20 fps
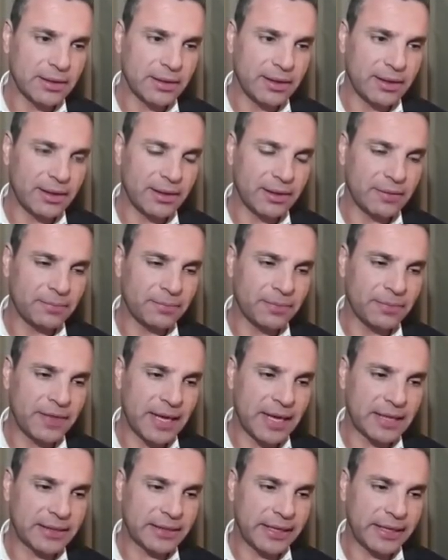
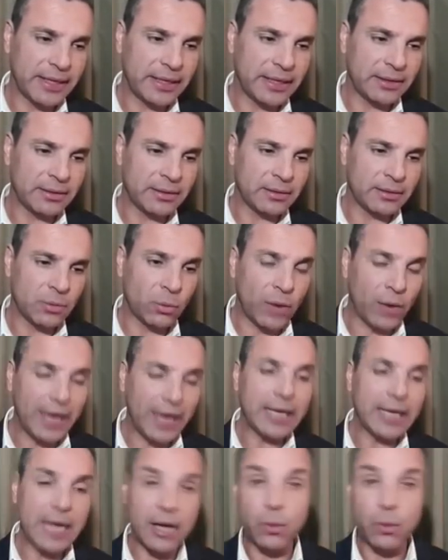that
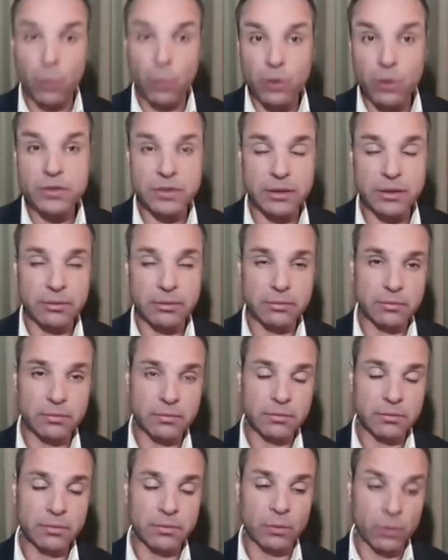while
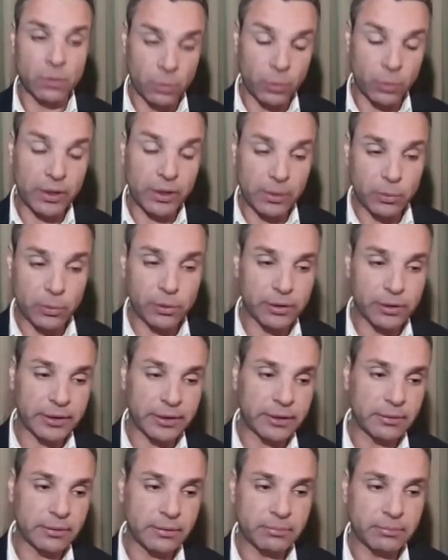we were
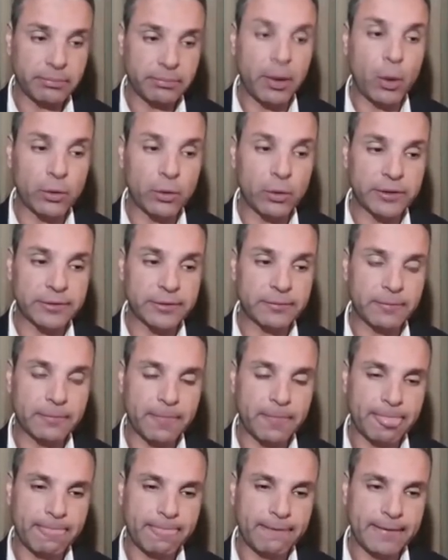in Poland,
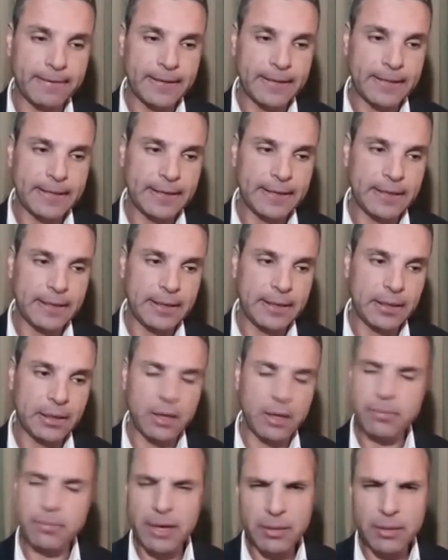
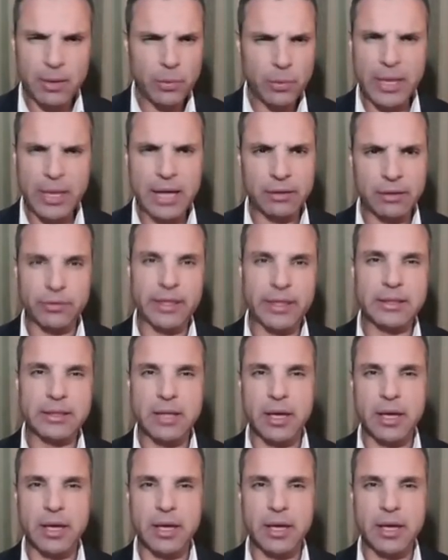and by the way, we had great